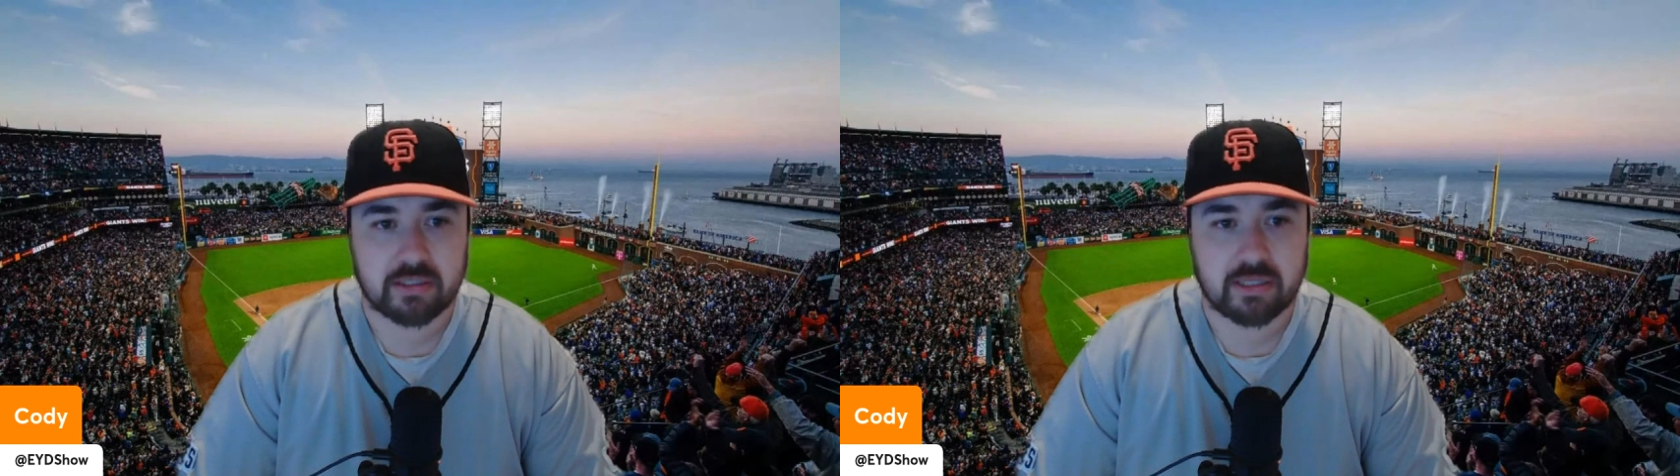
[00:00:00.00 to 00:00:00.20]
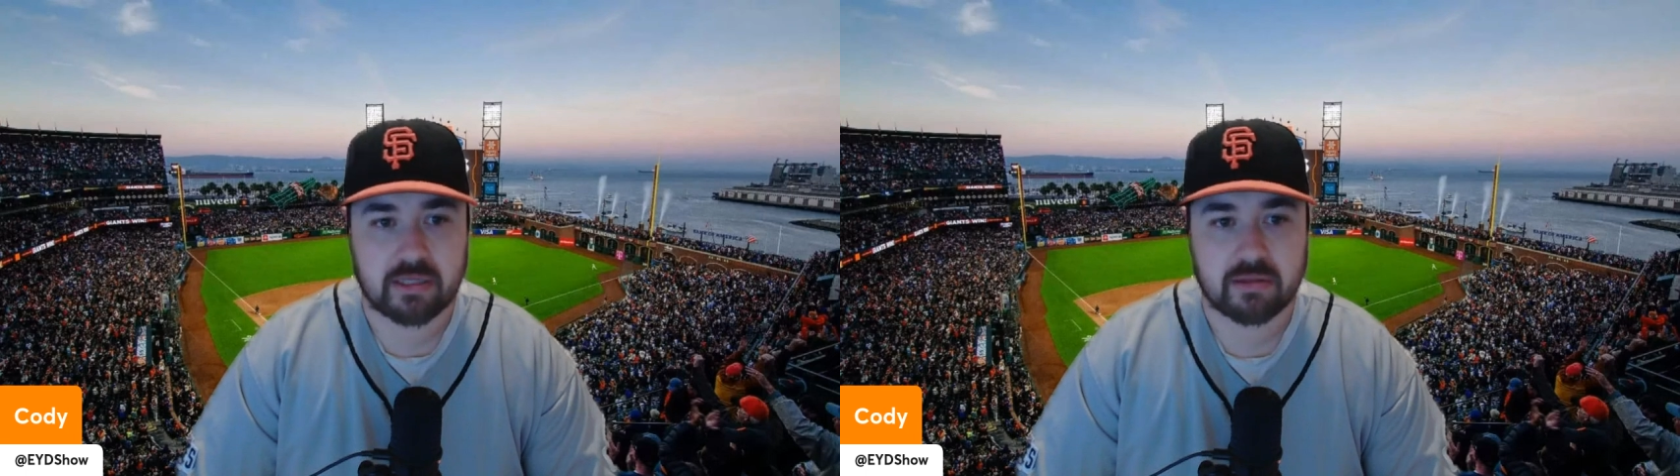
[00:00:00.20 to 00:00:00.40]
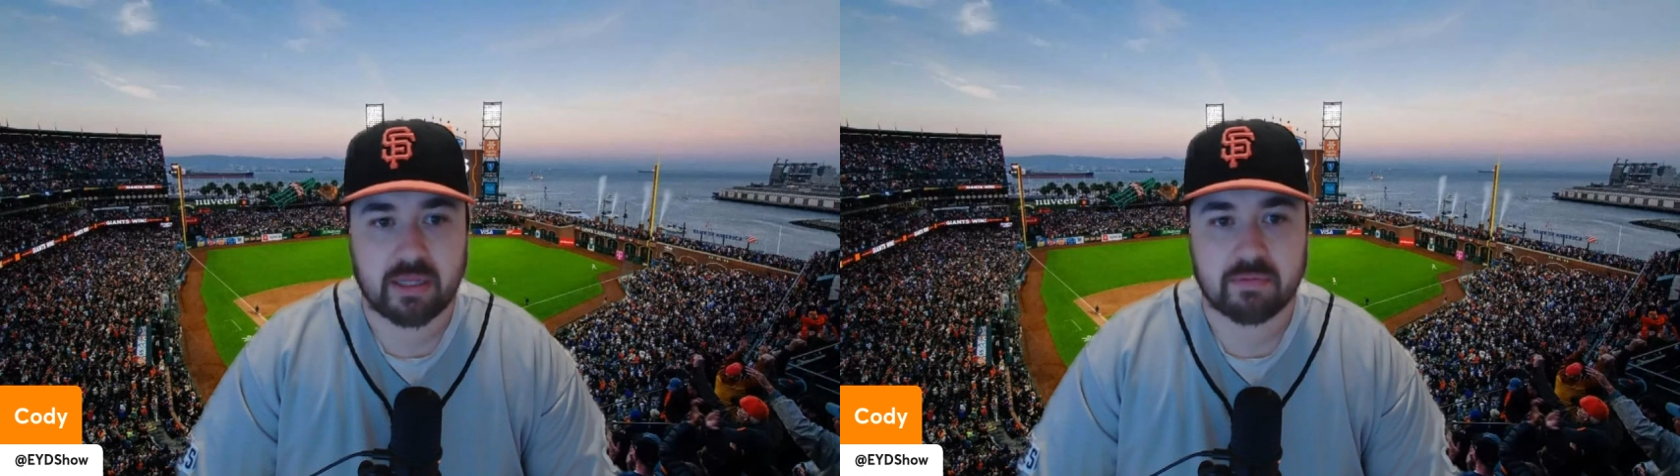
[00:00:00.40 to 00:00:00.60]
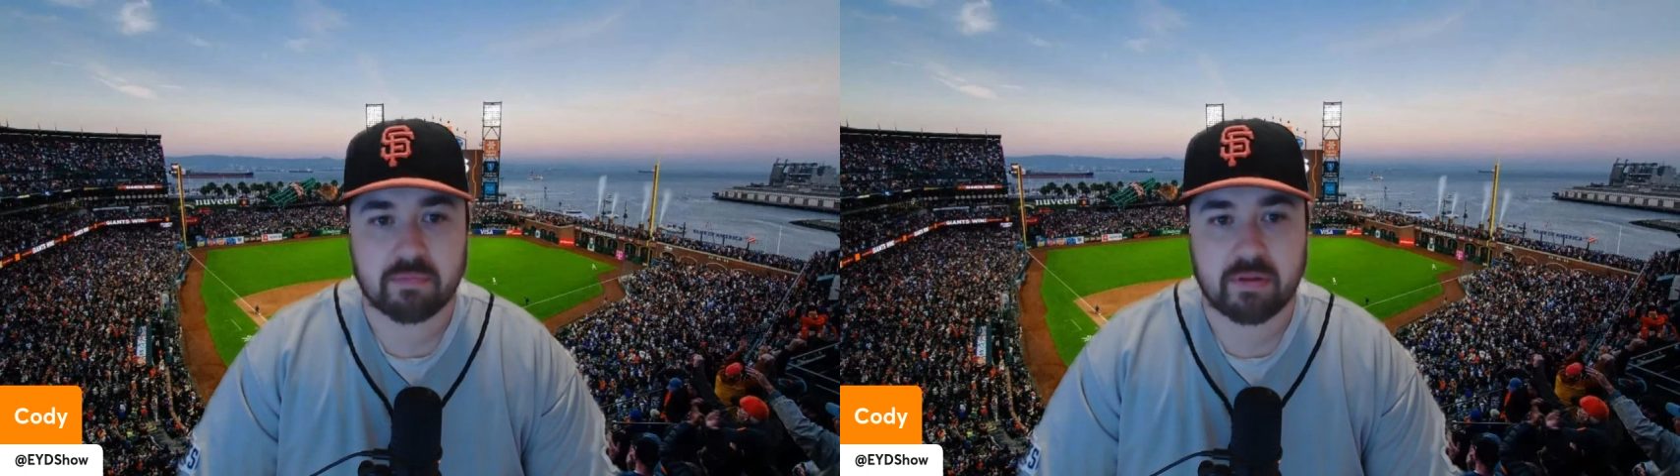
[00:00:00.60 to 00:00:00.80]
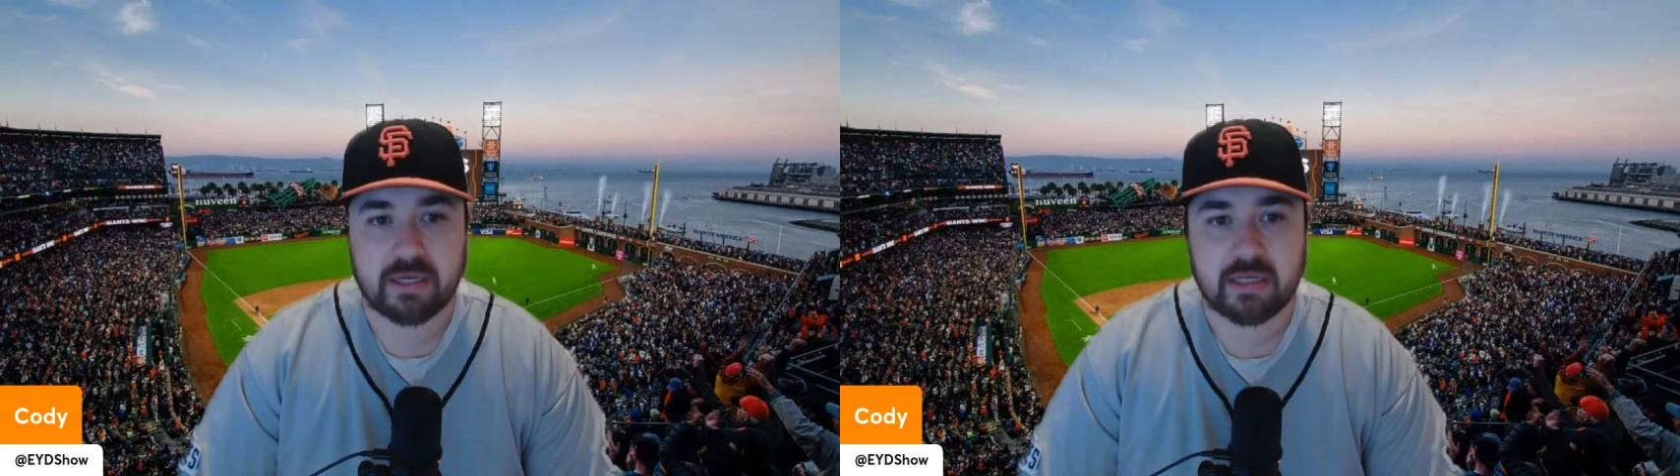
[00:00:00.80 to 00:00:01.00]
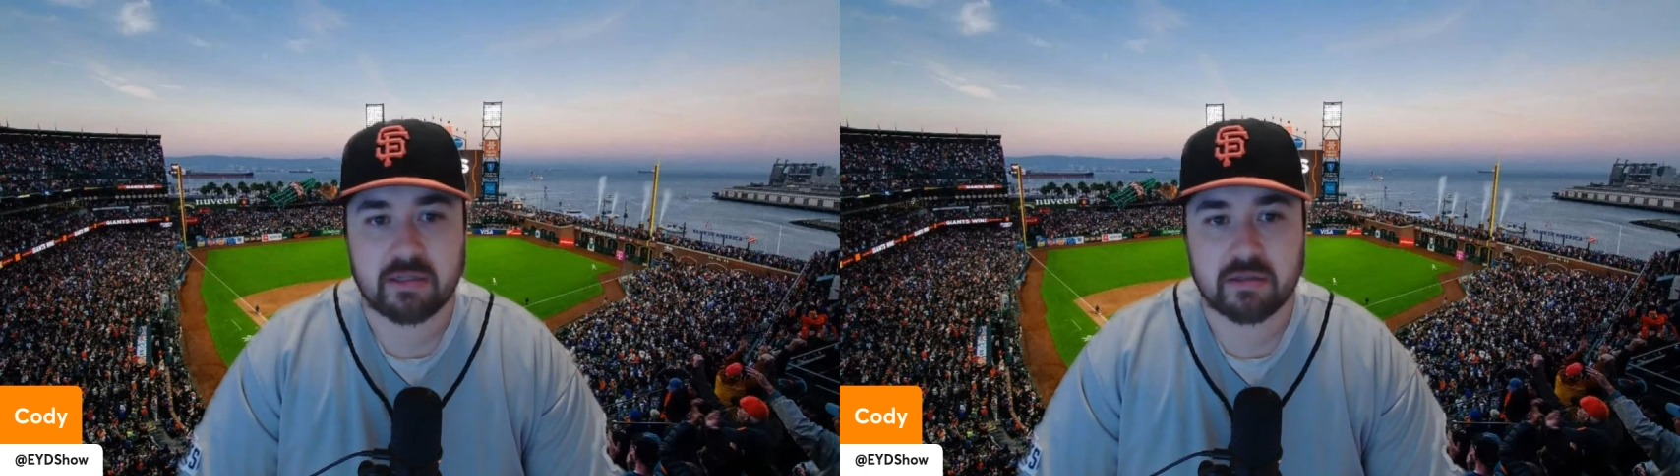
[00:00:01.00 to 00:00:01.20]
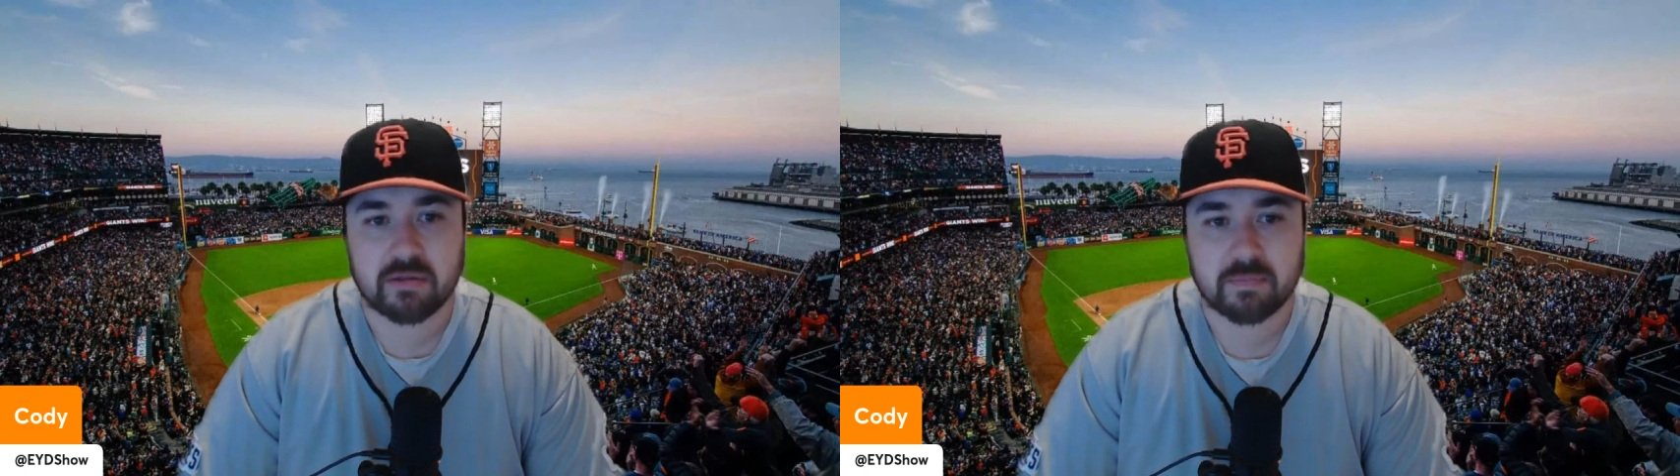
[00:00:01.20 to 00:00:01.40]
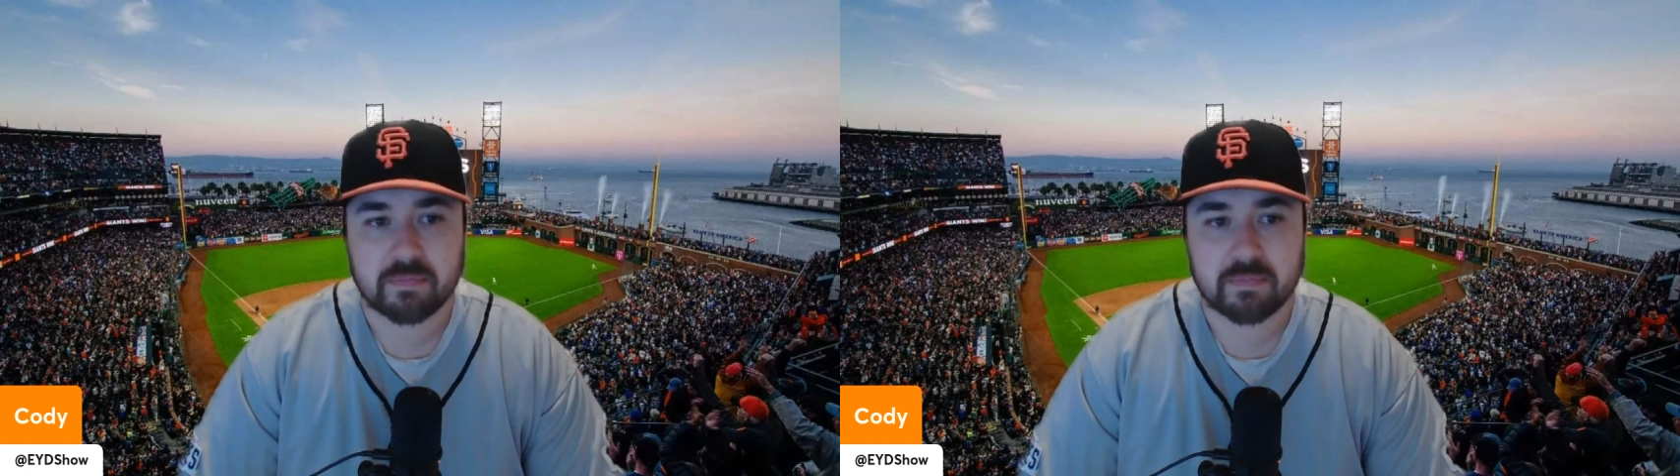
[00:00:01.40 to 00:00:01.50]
They let him play in